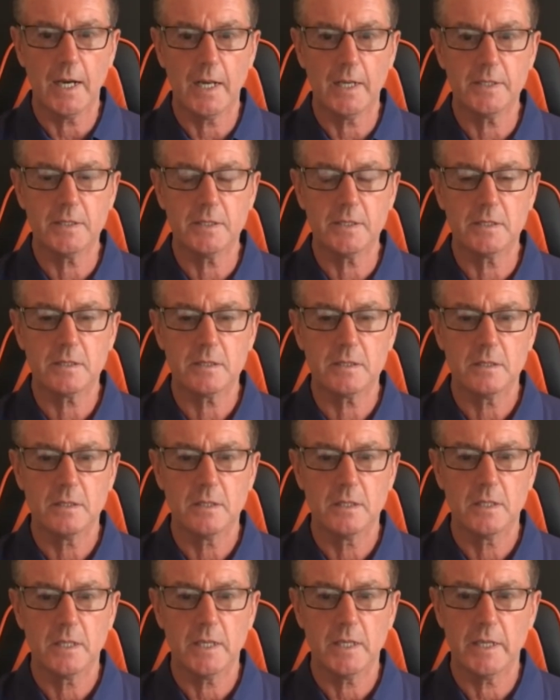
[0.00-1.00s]
And
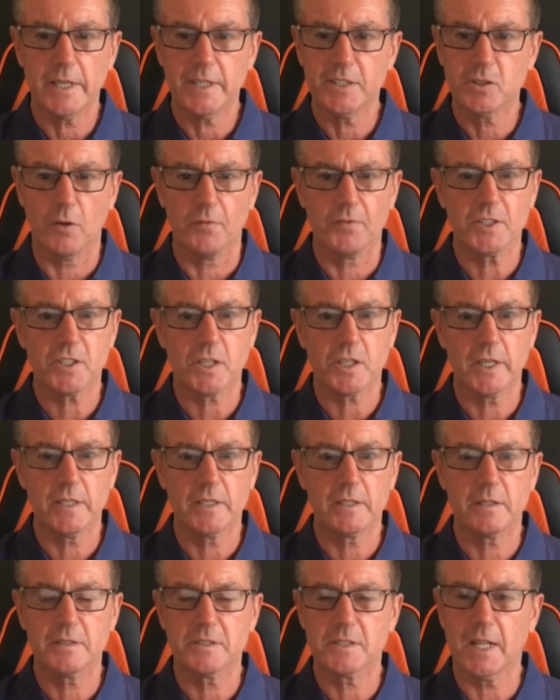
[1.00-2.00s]
he's
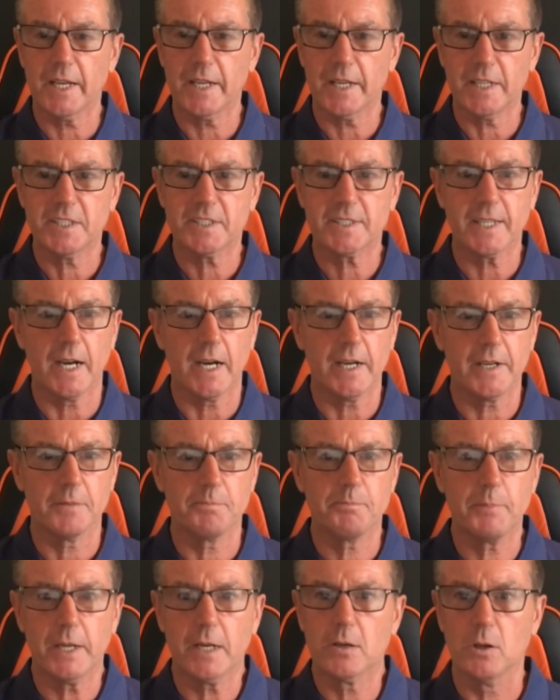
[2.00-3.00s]
obviously, like his dad, a
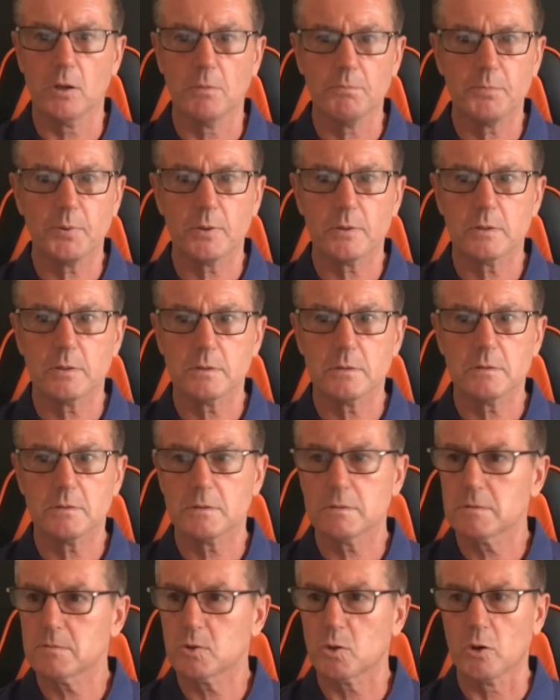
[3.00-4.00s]
big lump,
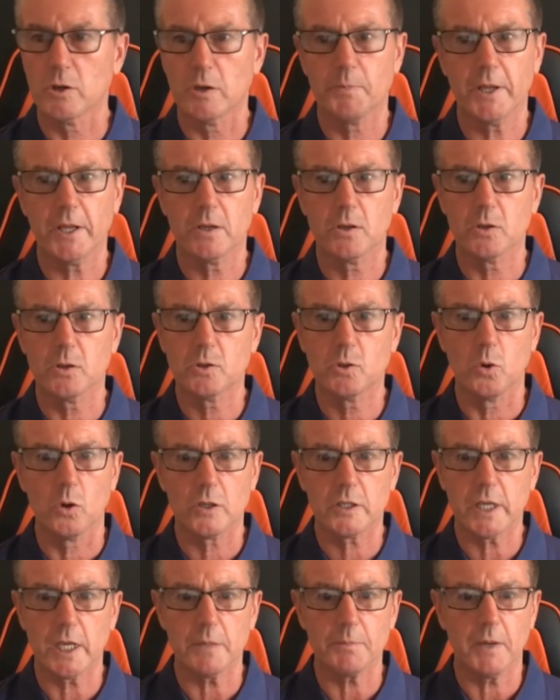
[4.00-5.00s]
going to be a good
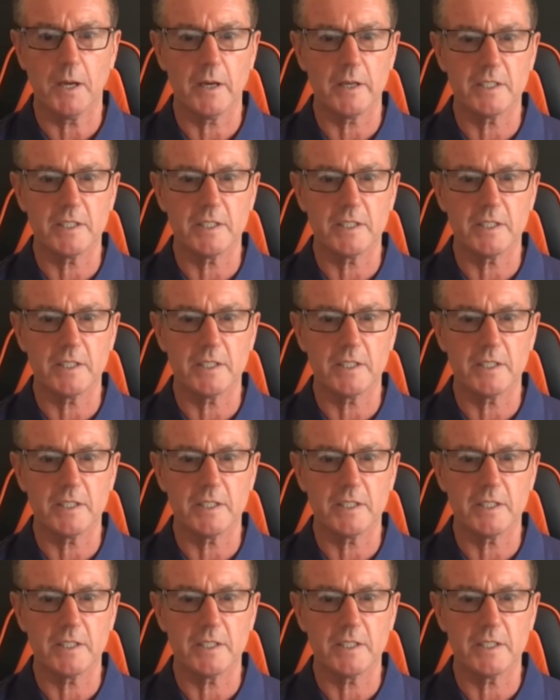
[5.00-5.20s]
goalkeeper.